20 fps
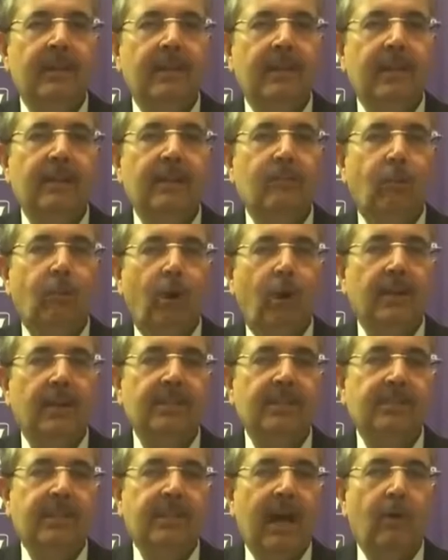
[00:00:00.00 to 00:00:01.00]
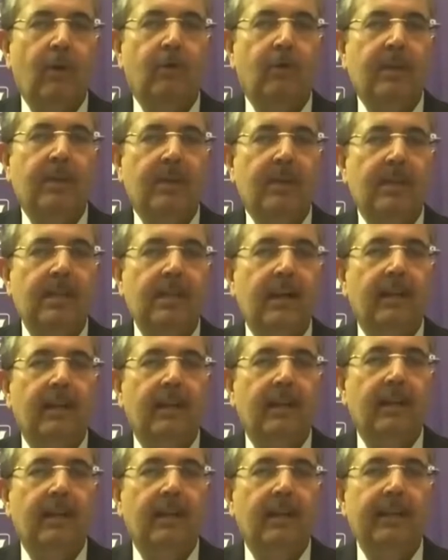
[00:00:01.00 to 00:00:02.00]
in what is now clearly
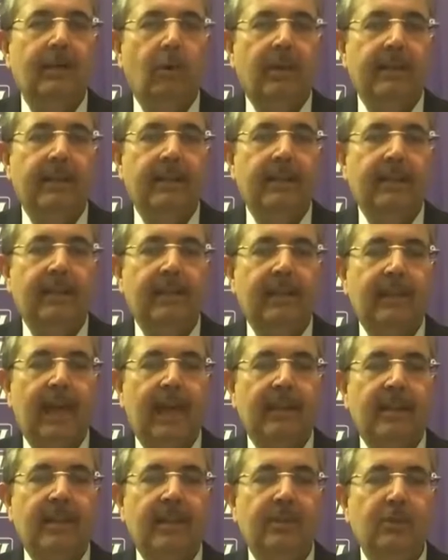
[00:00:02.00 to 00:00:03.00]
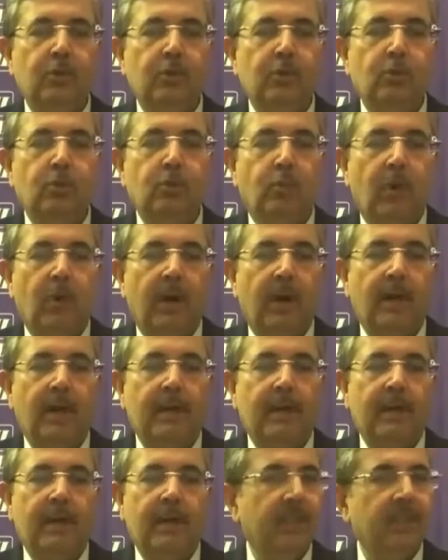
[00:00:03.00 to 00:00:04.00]
looking like a new world ahead of
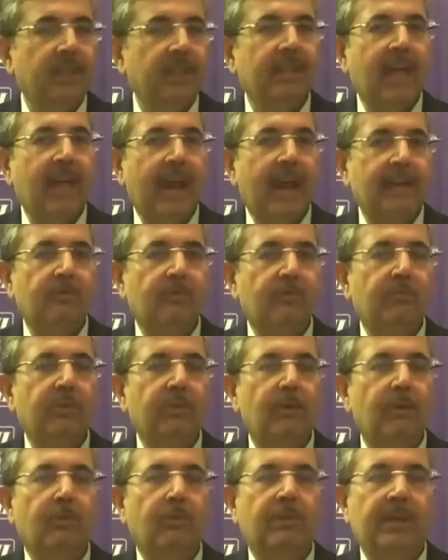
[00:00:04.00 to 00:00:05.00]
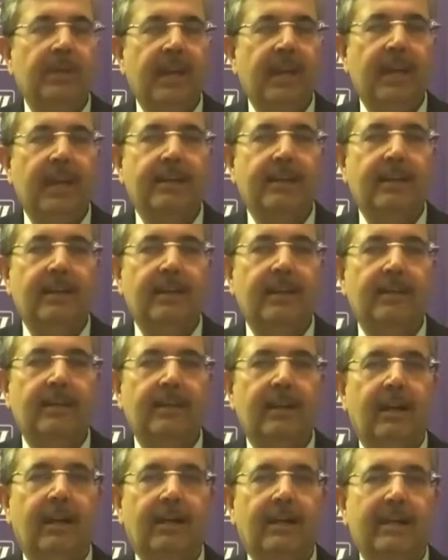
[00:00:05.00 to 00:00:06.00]
us. And within that, we have
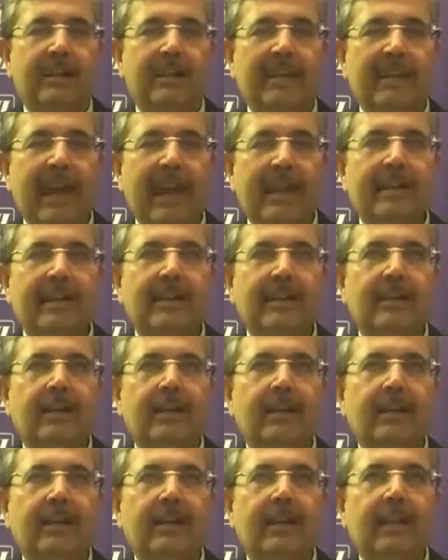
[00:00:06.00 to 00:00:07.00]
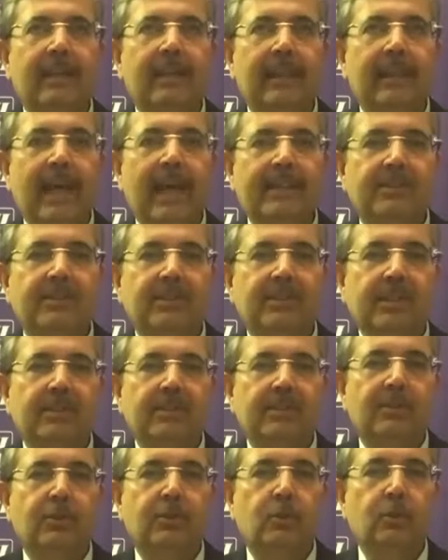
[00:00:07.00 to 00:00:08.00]
created 10 lenses to
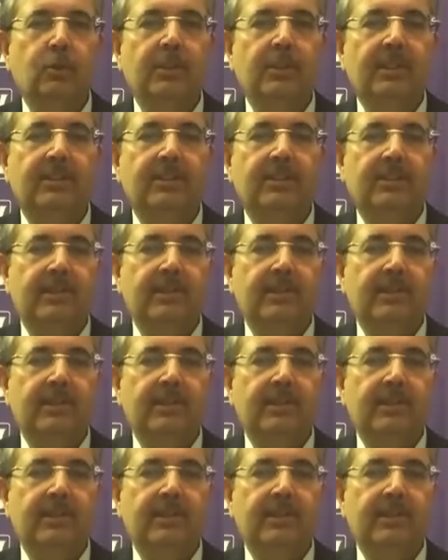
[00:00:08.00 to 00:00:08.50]
this theme.